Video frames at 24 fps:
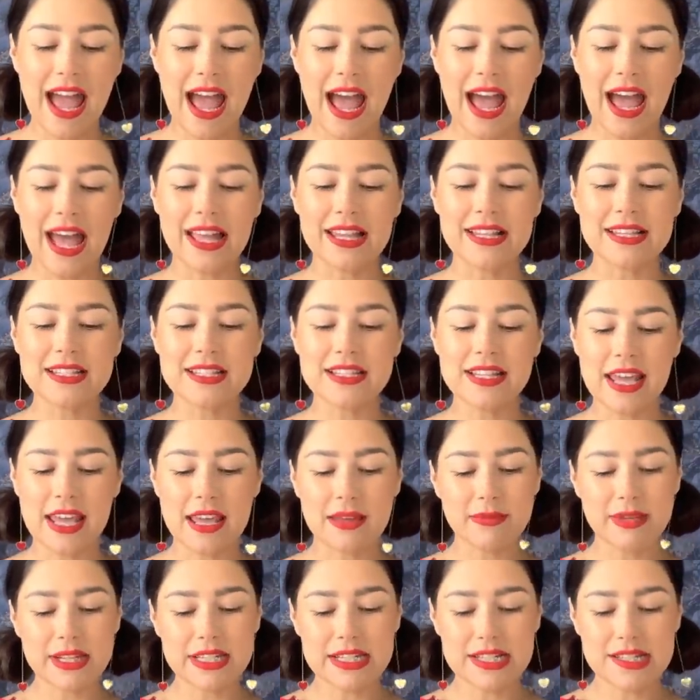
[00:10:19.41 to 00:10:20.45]
And
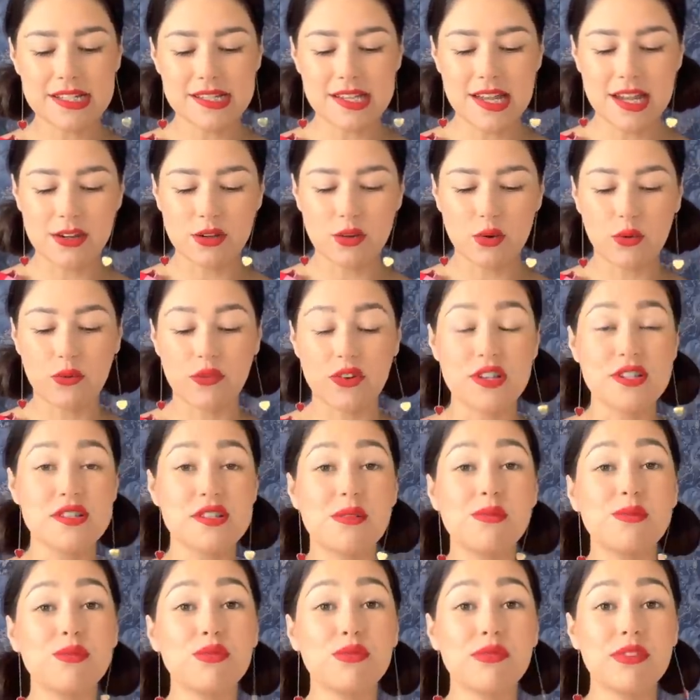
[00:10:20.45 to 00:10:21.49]
Amy did send over
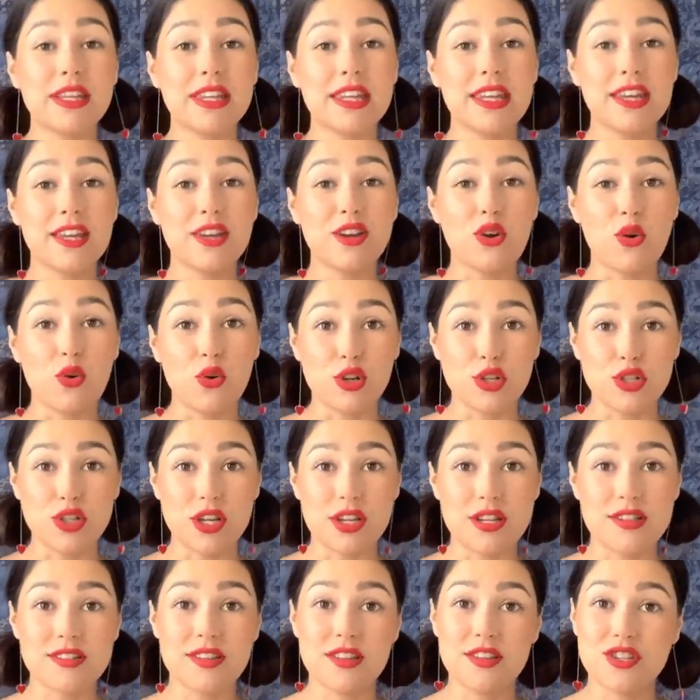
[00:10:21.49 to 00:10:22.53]
some really
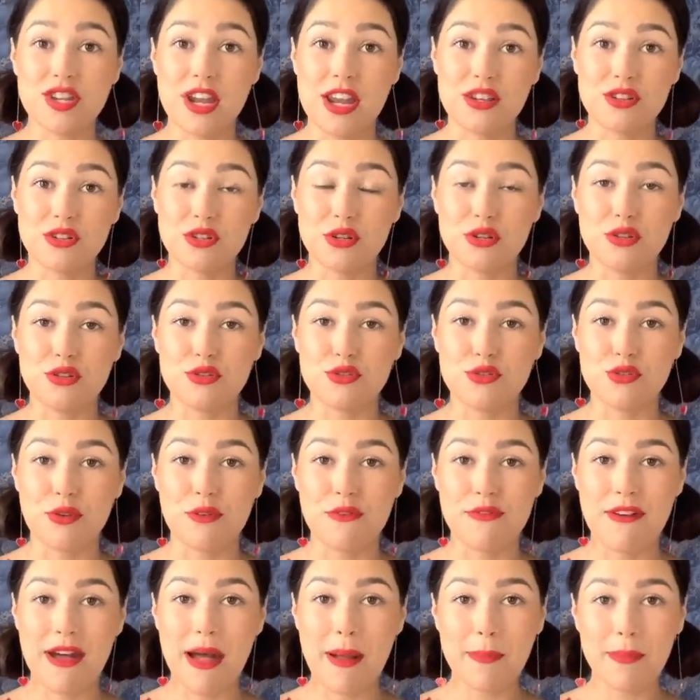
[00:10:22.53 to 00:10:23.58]
gorgeous gender neutral
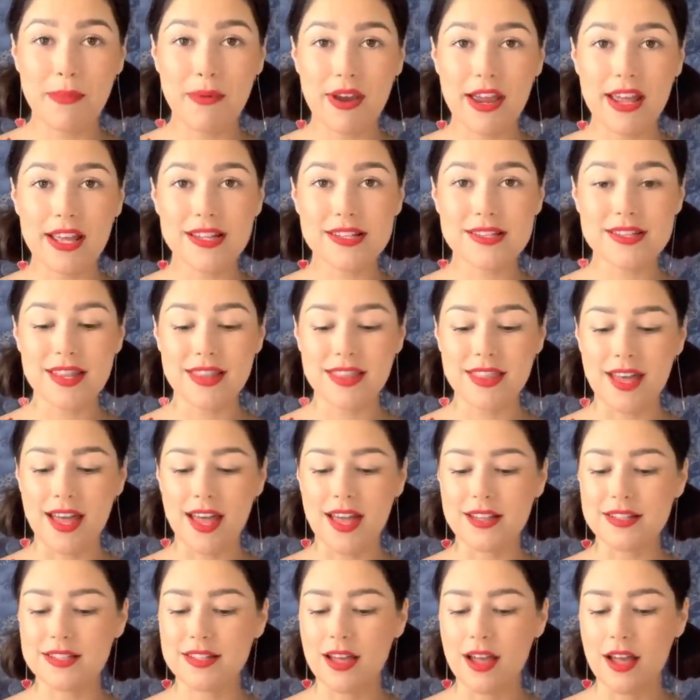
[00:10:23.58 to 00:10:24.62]
fabrics
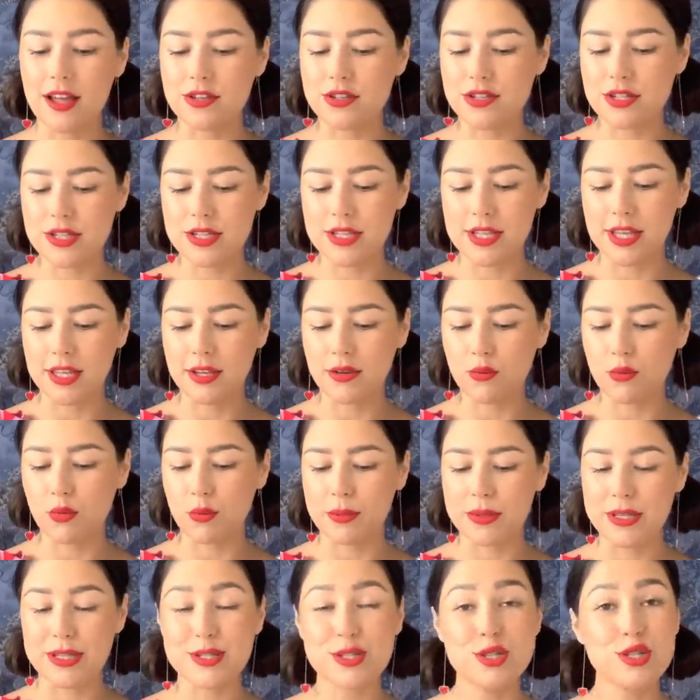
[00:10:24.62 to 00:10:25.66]
that I just think will
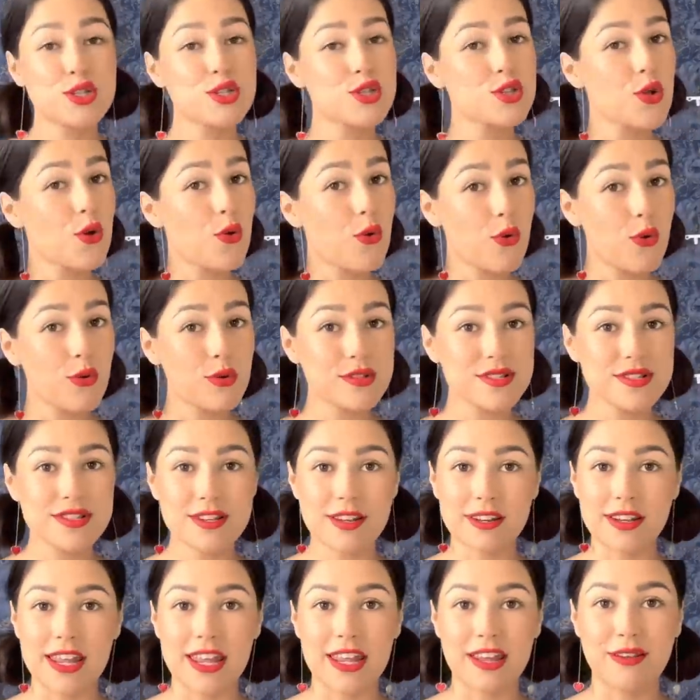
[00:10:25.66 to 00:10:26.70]
be so
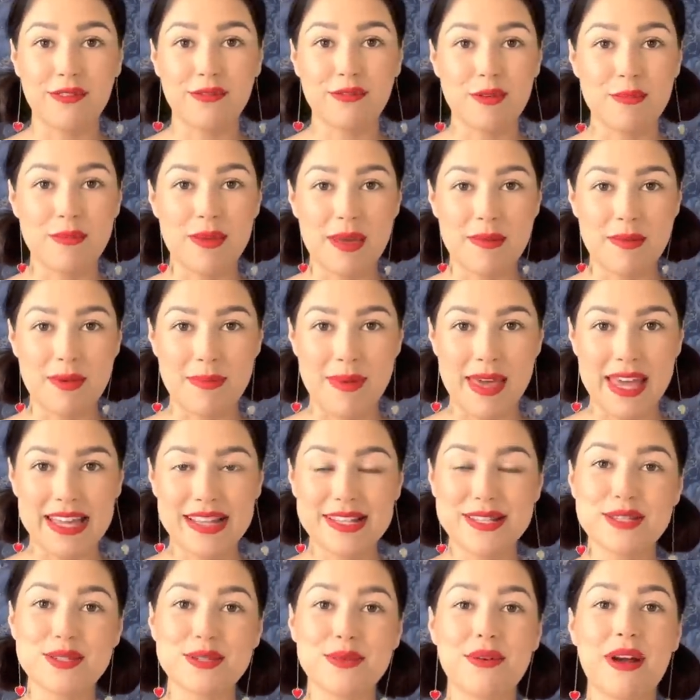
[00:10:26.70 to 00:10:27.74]
stunning for baby
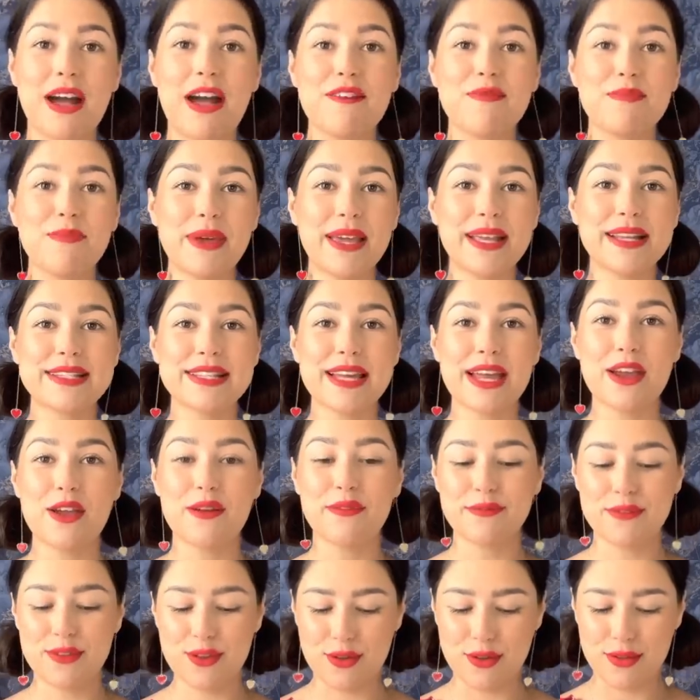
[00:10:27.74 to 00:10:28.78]
makes. So I've picked out a
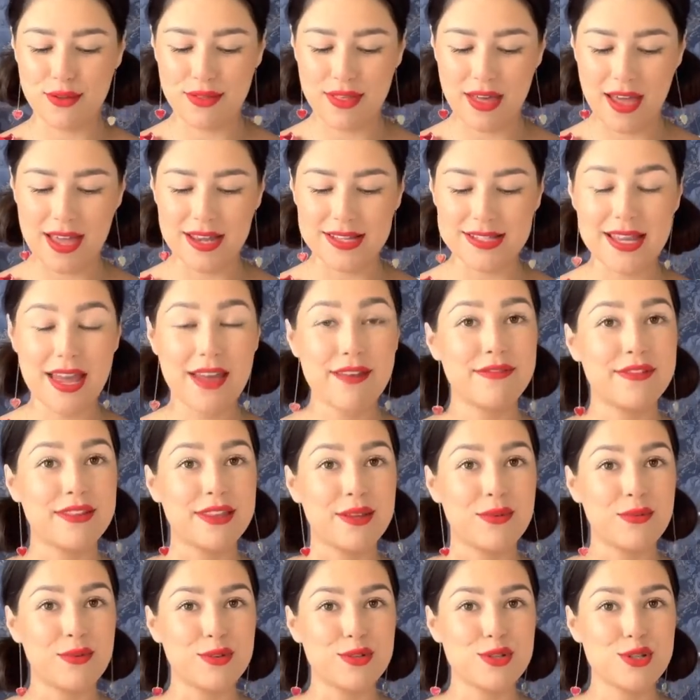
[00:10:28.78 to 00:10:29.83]
few that I
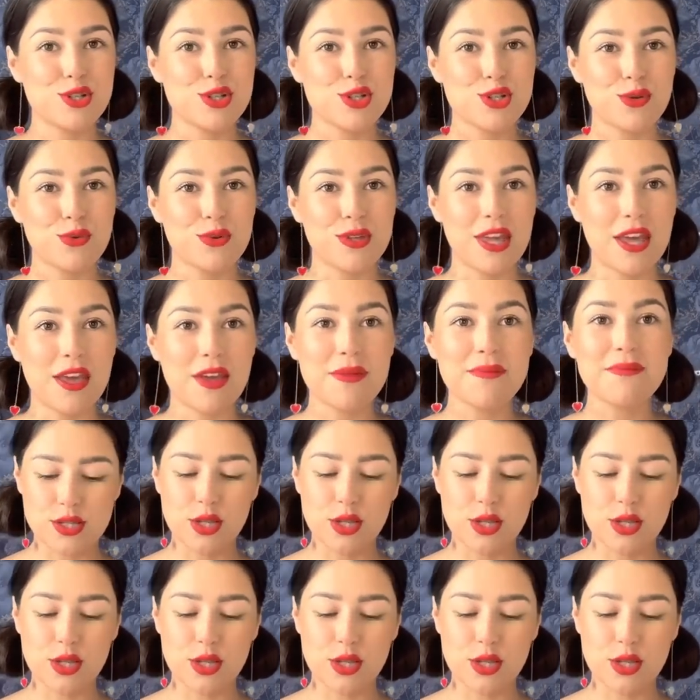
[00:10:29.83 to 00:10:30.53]
definitely want to show you.